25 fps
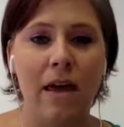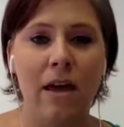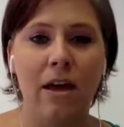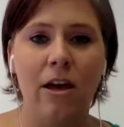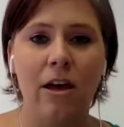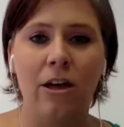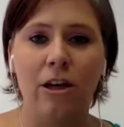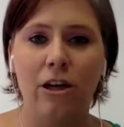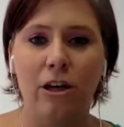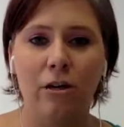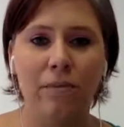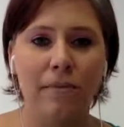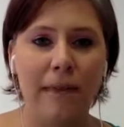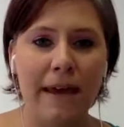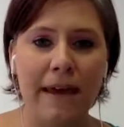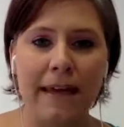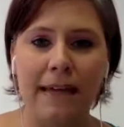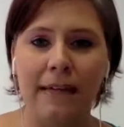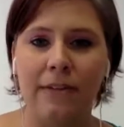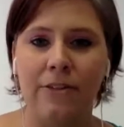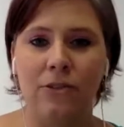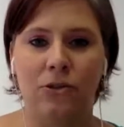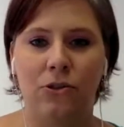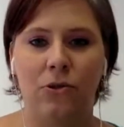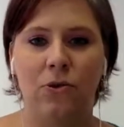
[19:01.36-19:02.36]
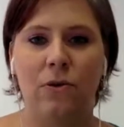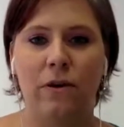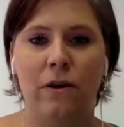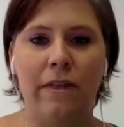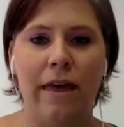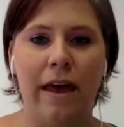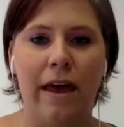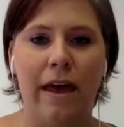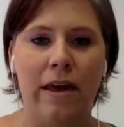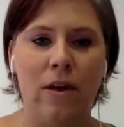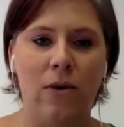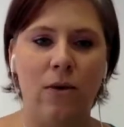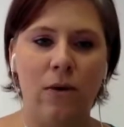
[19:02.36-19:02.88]
you're making sure
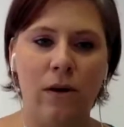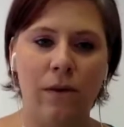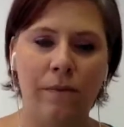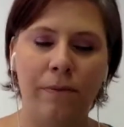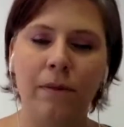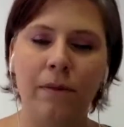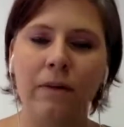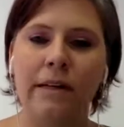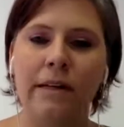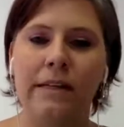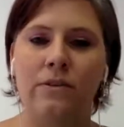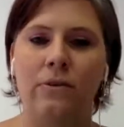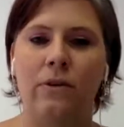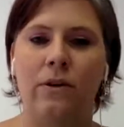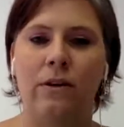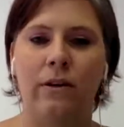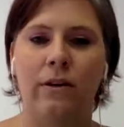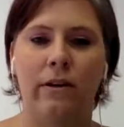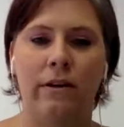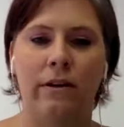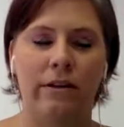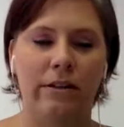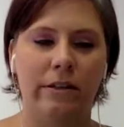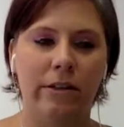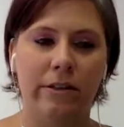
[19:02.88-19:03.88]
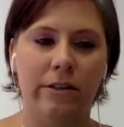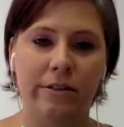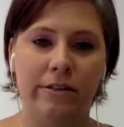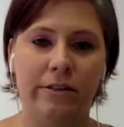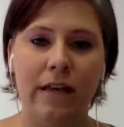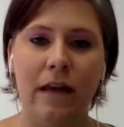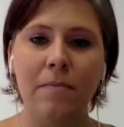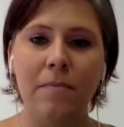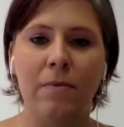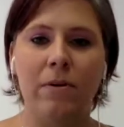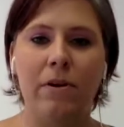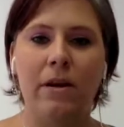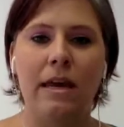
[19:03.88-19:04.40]
that your bullets or your
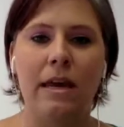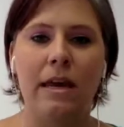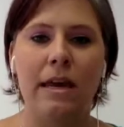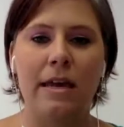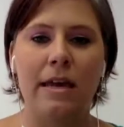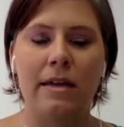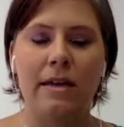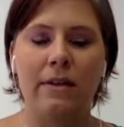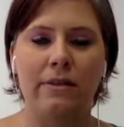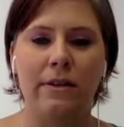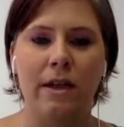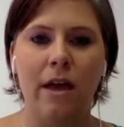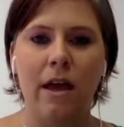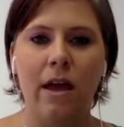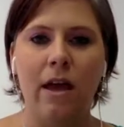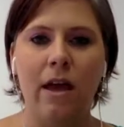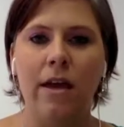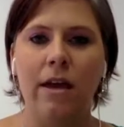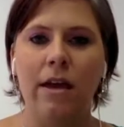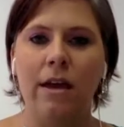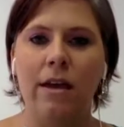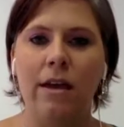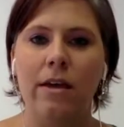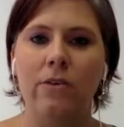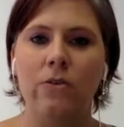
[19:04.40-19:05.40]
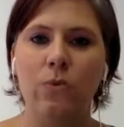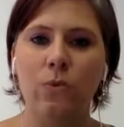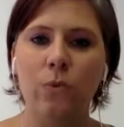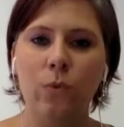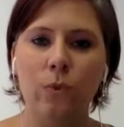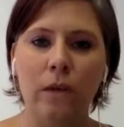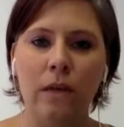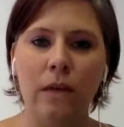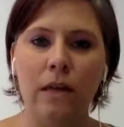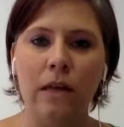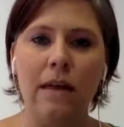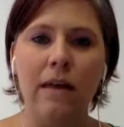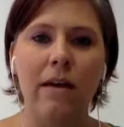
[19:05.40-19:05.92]
summary is
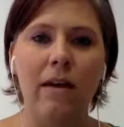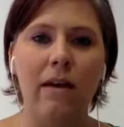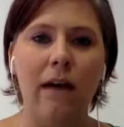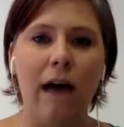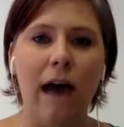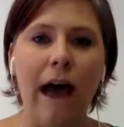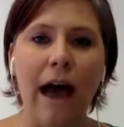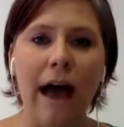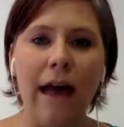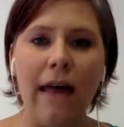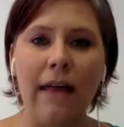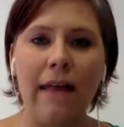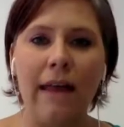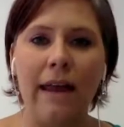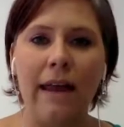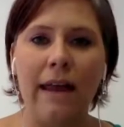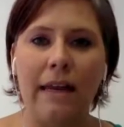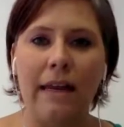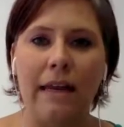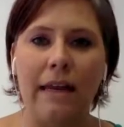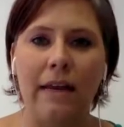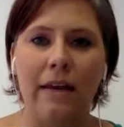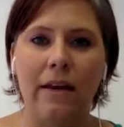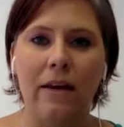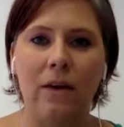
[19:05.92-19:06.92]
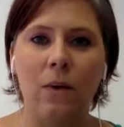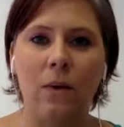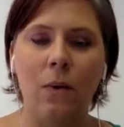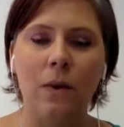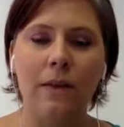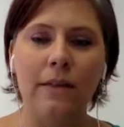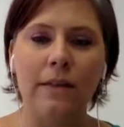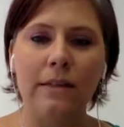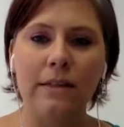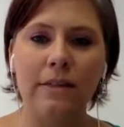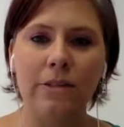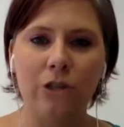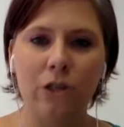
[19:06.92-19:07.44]
really highlighting what
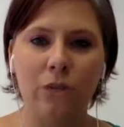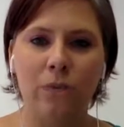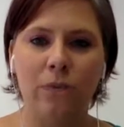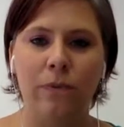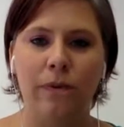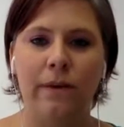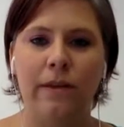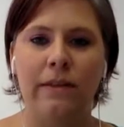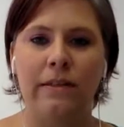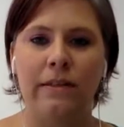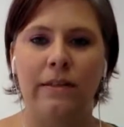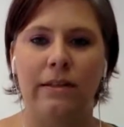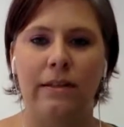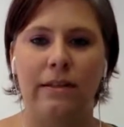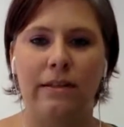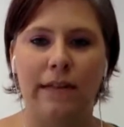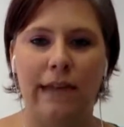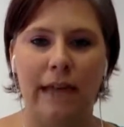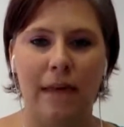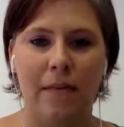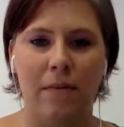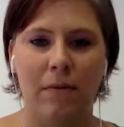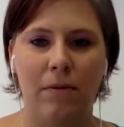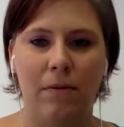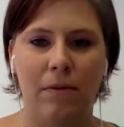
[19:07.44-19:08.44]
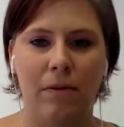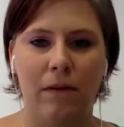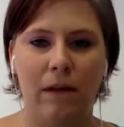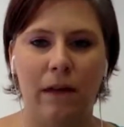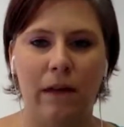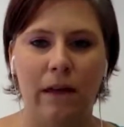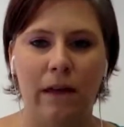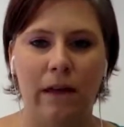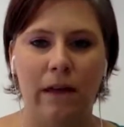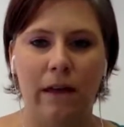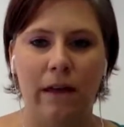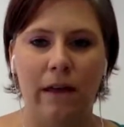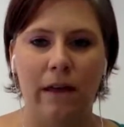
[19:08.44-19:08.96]
did you bring to the table?
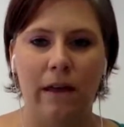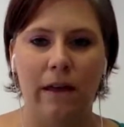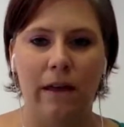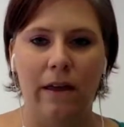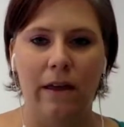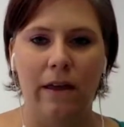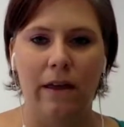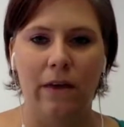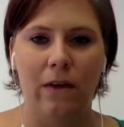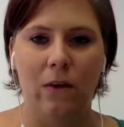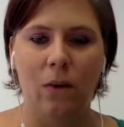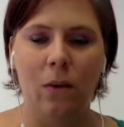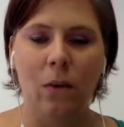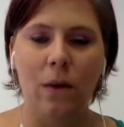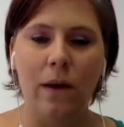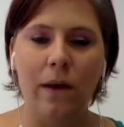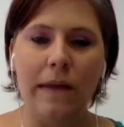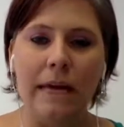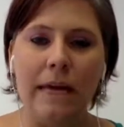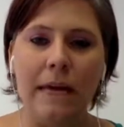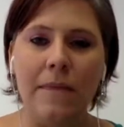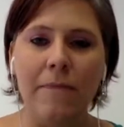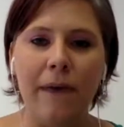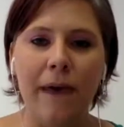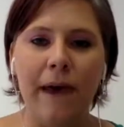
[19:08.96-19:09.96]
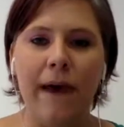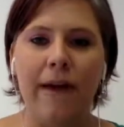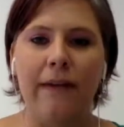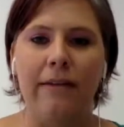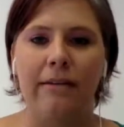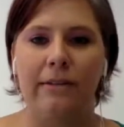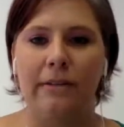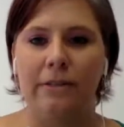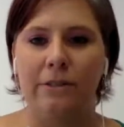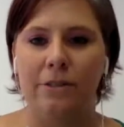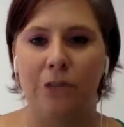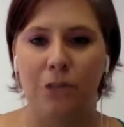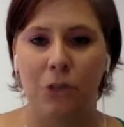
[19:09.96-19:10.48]
What impacts
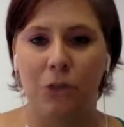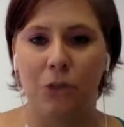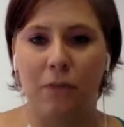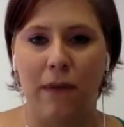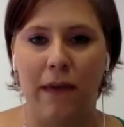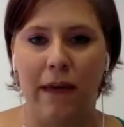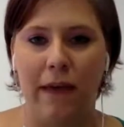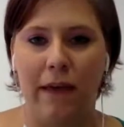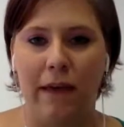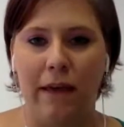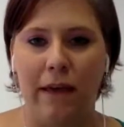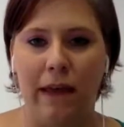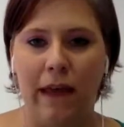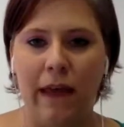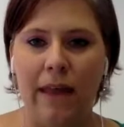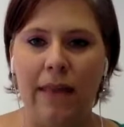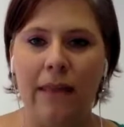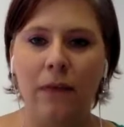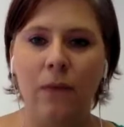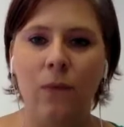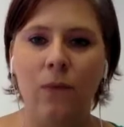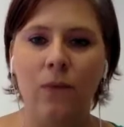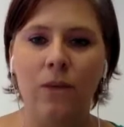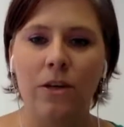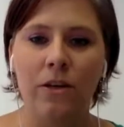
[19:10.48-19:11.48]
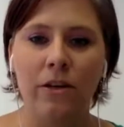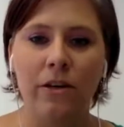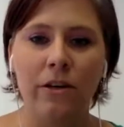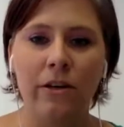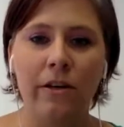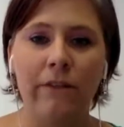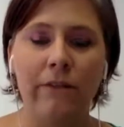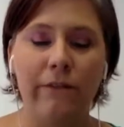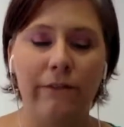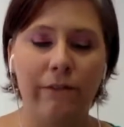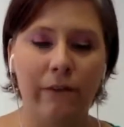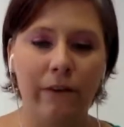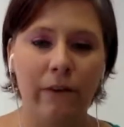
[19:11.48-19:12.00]
did you make? And then when
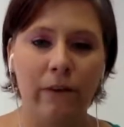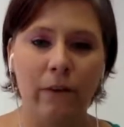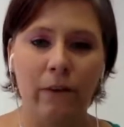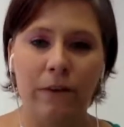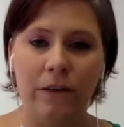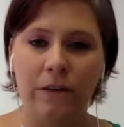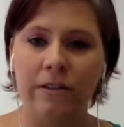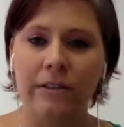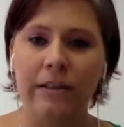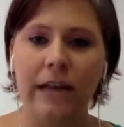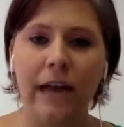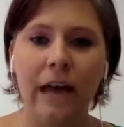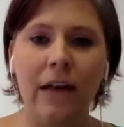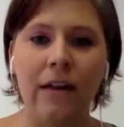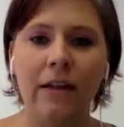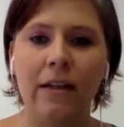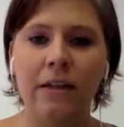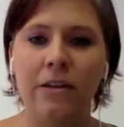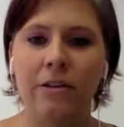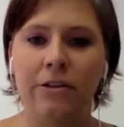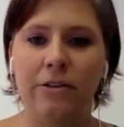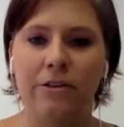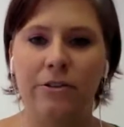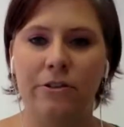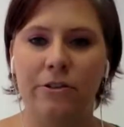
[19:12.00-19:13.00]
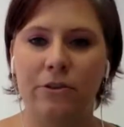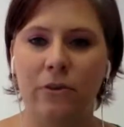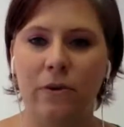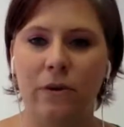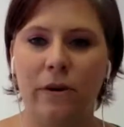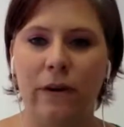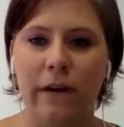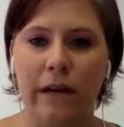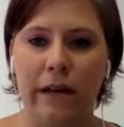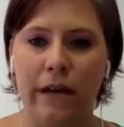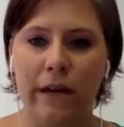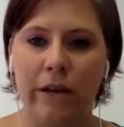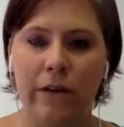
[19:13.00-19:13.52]
you're telling your
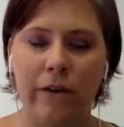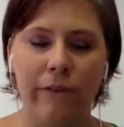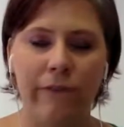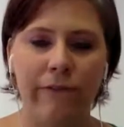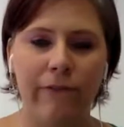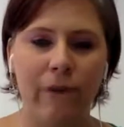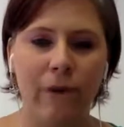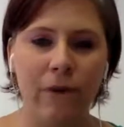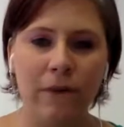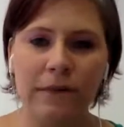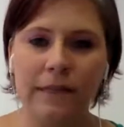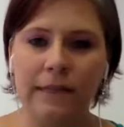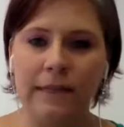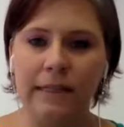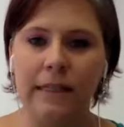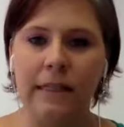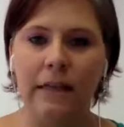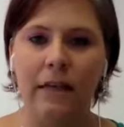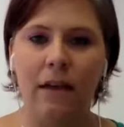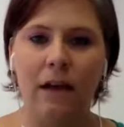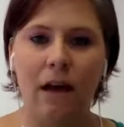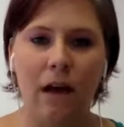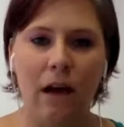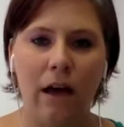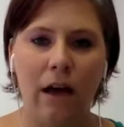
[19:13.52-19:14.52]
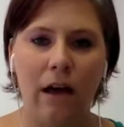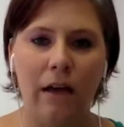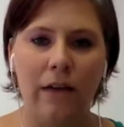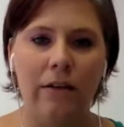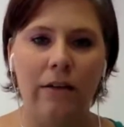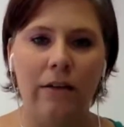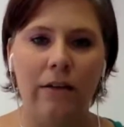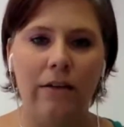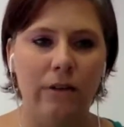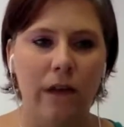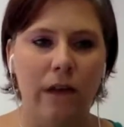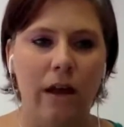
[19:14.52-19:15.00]
story, you're focusing on,